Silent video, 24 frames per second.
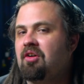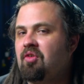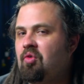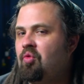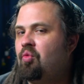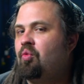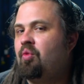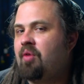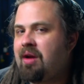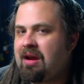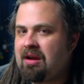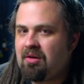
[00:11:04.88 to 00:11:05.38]
a
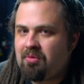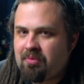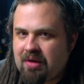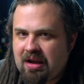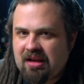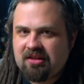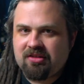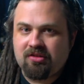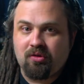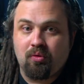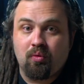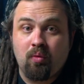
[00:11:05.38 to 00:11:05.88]
great
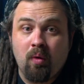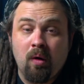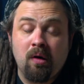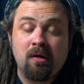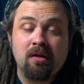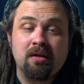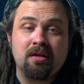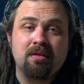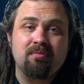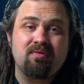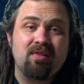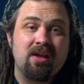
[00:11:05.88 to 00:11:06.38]
way to
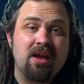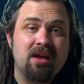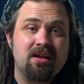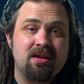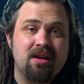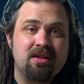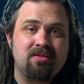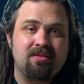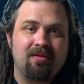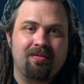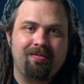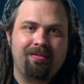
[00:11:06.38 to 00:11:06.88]
work and
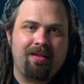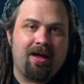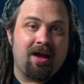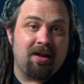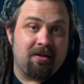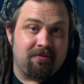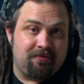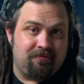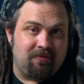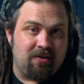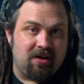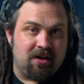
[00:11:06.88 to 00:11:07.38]
it's a
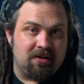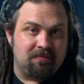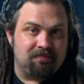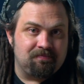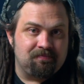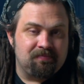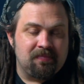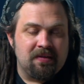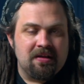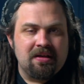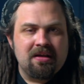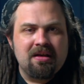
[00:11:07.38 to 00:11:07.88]
lot of
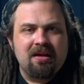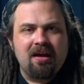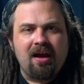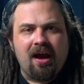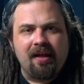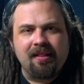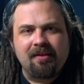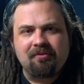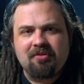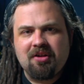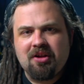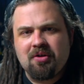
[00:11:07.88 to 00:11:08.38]
fun.
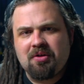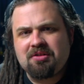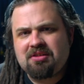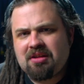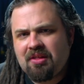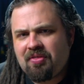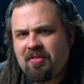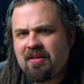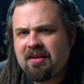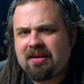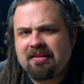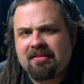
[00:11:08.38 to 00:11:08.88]
I'd love to know what
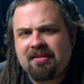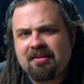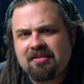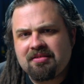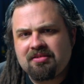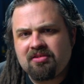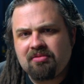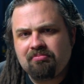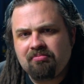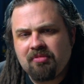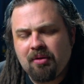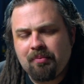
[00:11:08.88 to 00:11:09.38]
you think of
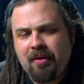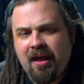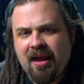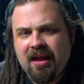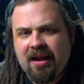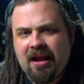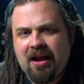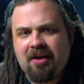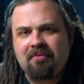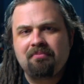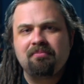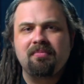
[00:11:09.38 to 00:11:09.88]
this. I'm
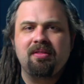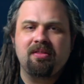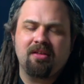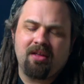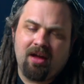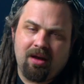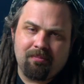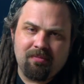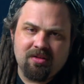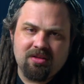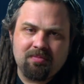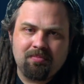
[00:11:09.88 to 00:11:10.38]
hanging out in the
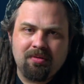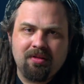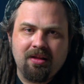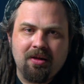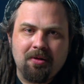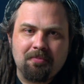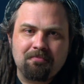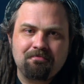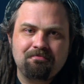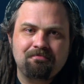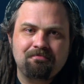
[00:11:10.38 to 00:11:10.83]
comments below.